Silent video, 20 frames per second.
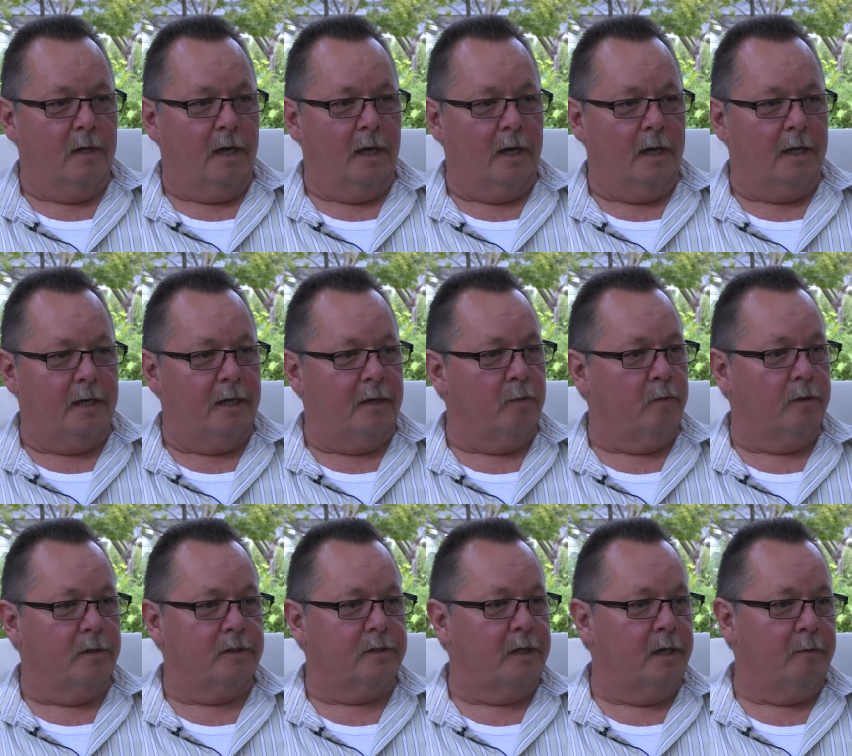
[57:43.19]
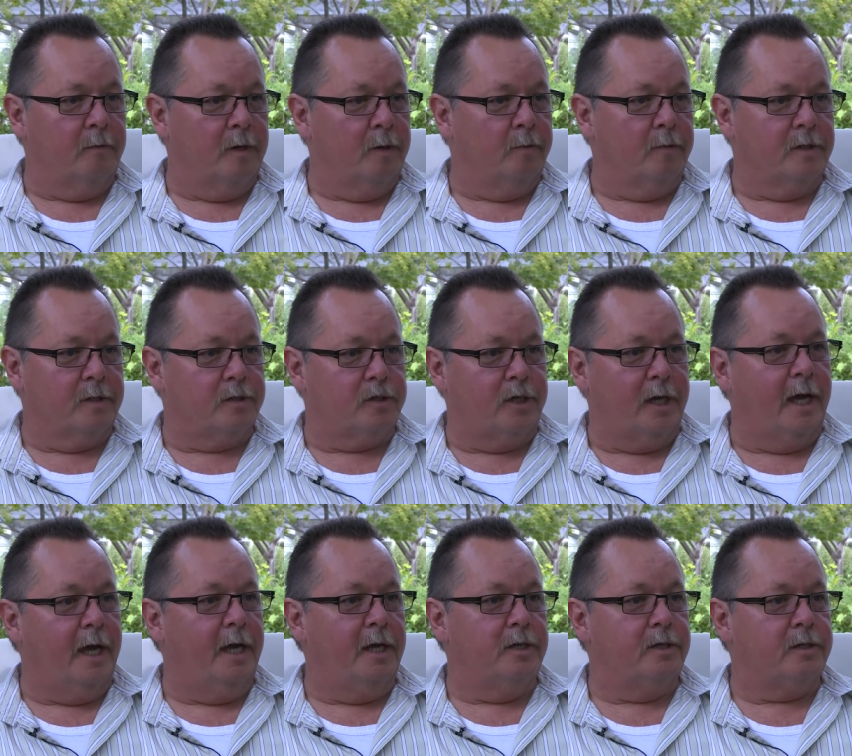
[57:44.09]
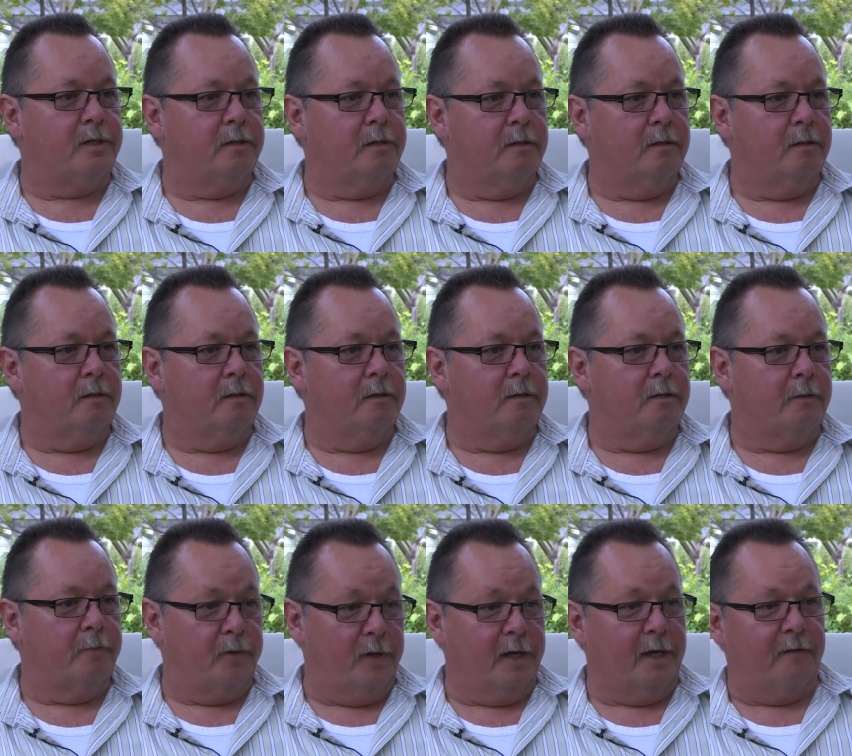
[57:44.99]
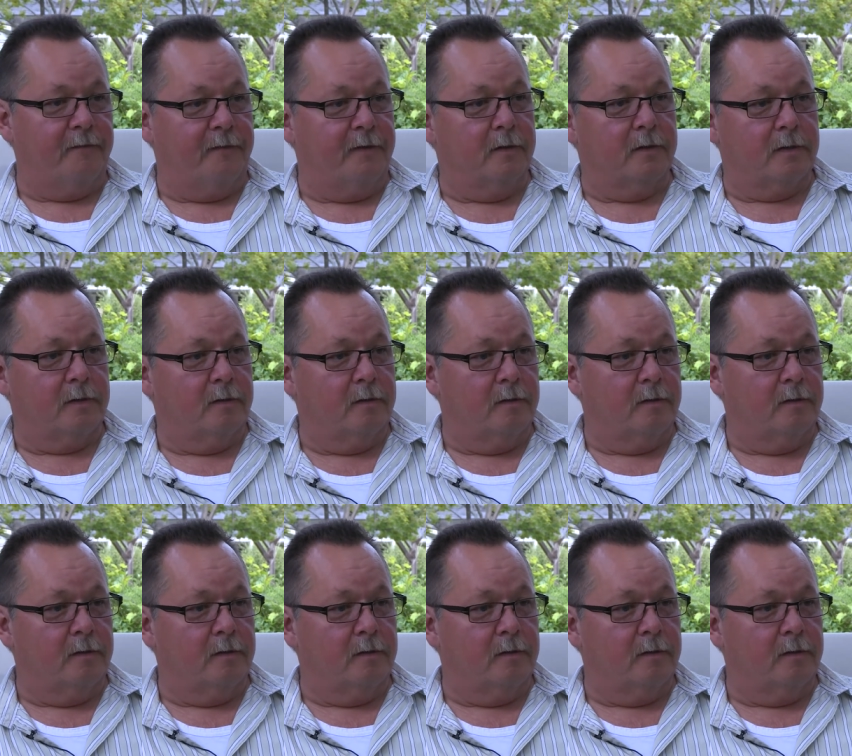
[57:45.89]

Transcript: And it will, it, it will change the playing field.